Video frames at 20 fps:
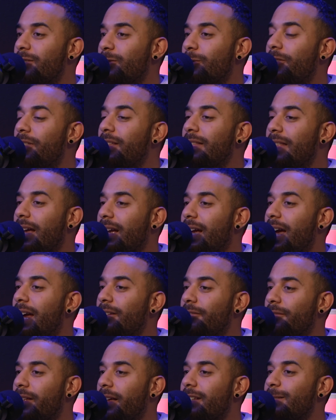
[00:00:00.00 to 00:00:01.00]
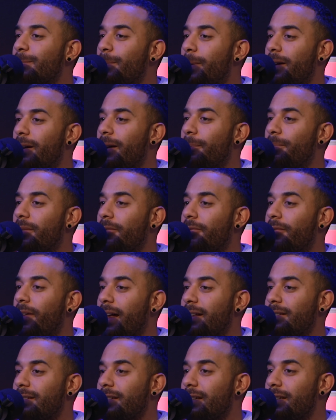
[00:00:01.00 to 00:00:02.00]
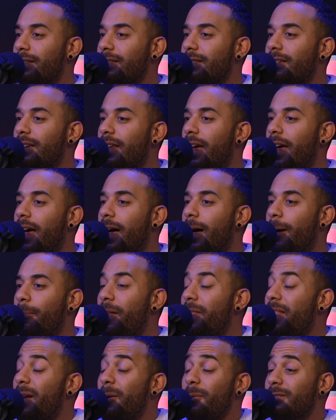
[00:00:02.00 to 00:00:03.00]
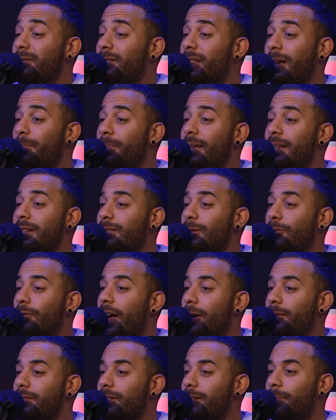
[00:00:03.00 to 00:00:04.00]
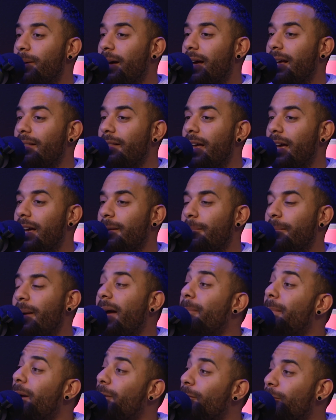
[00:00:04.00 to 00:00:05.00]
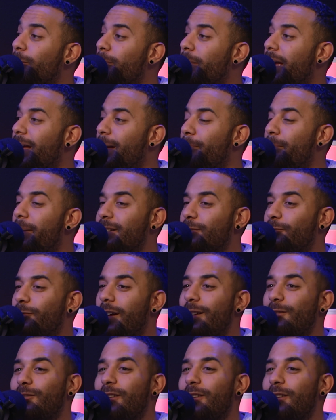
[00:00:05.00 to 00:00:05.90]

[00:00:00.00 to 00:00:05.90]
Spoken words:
So I think that kind of like sped it up the fastest. And then it was like being surrounded by like my roommate and best friend.